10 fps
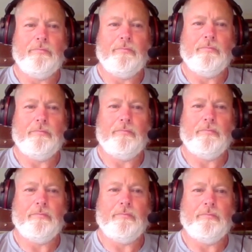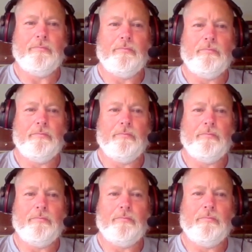
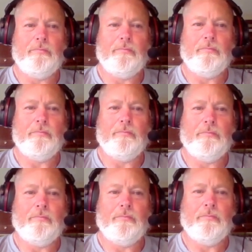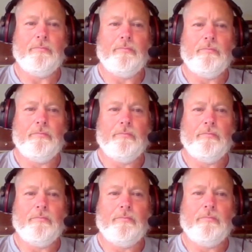
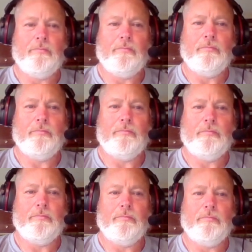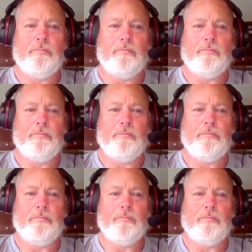
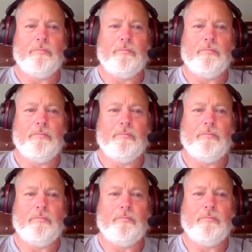This person isn't speaking.